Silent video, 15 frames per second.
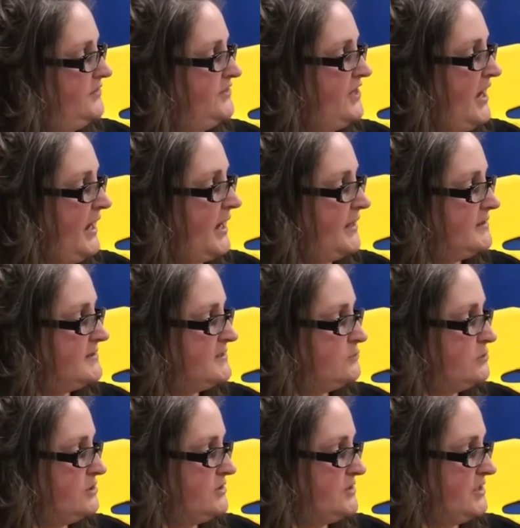The hens
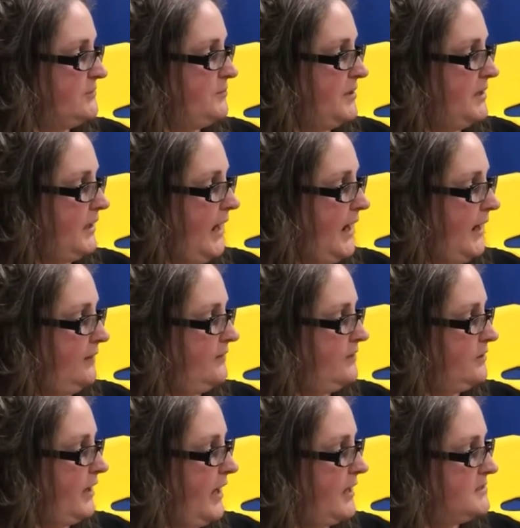were sleeping on
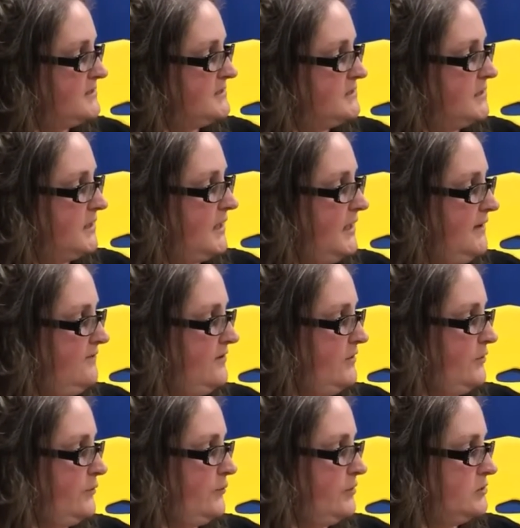their nests. Even
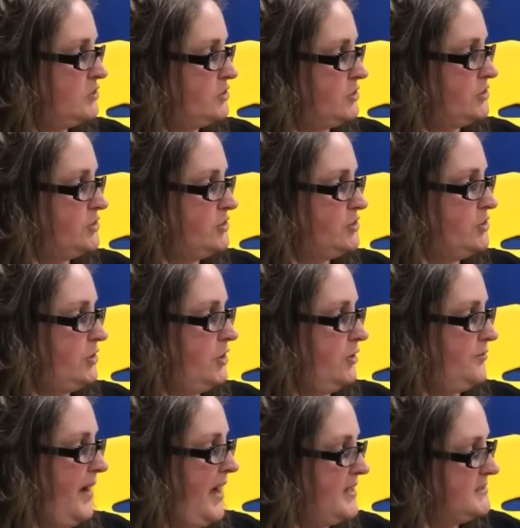the roosters took a
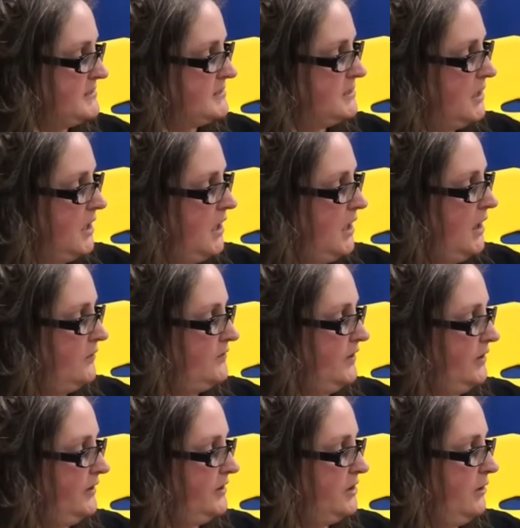rest.
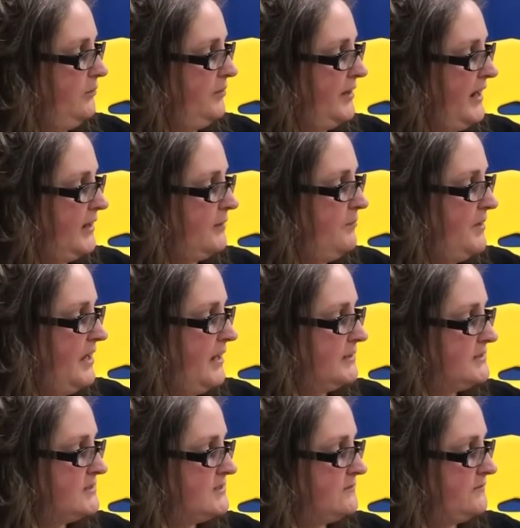The little black
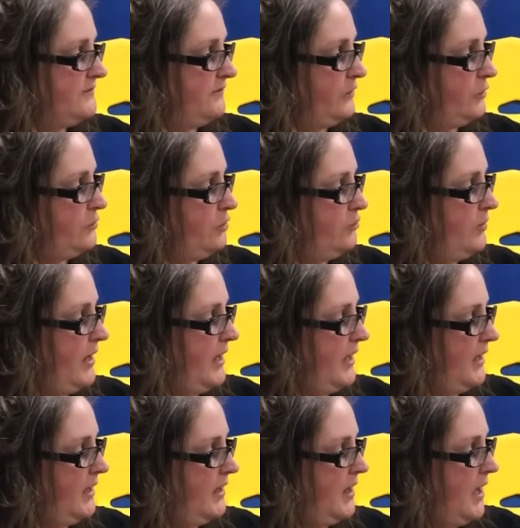bats flew
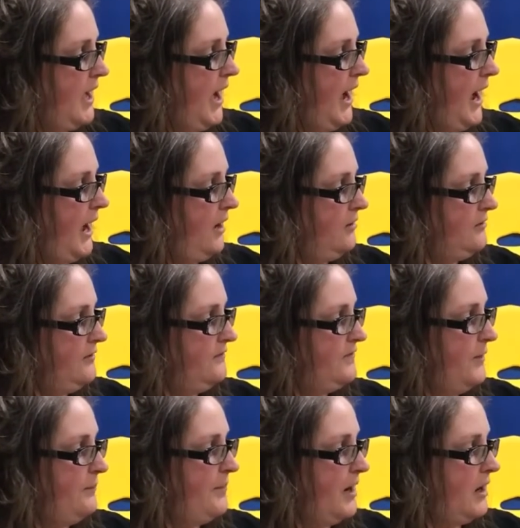away out of
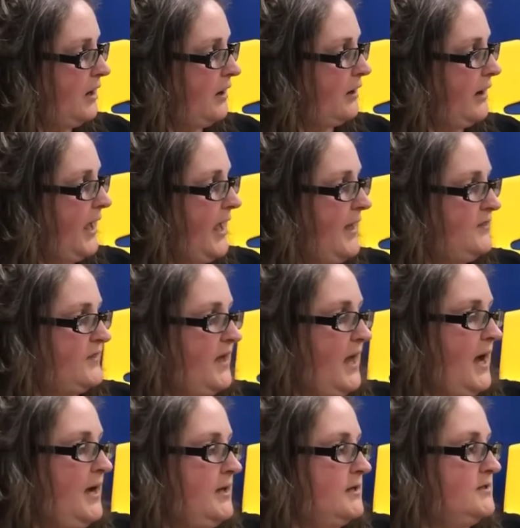the barn at the
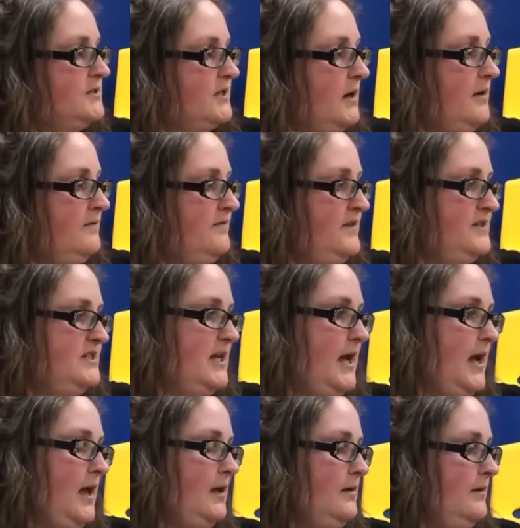end of the
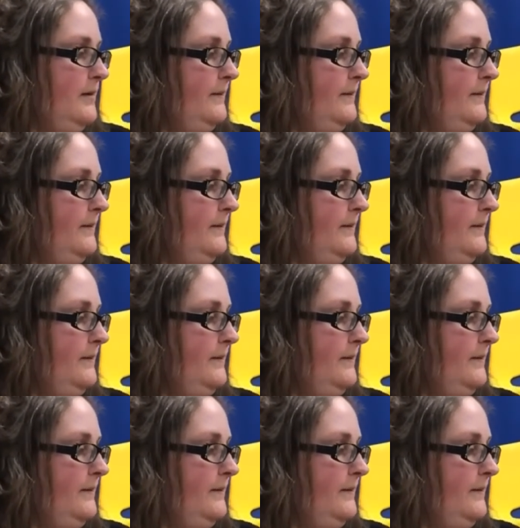day.